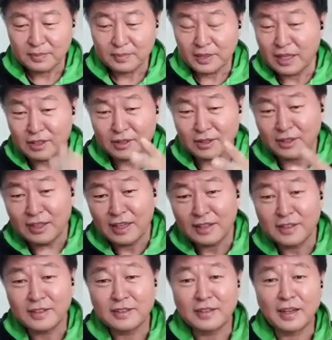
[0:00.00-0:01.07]
There's
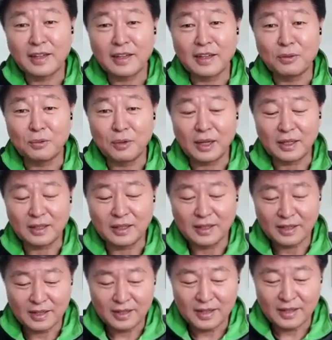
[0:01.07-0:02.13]
another second one
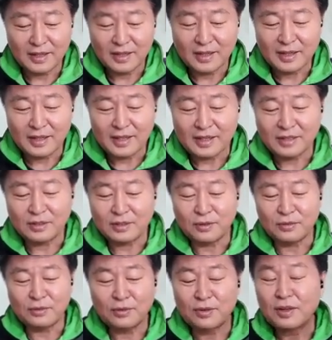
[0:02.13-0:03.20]
is the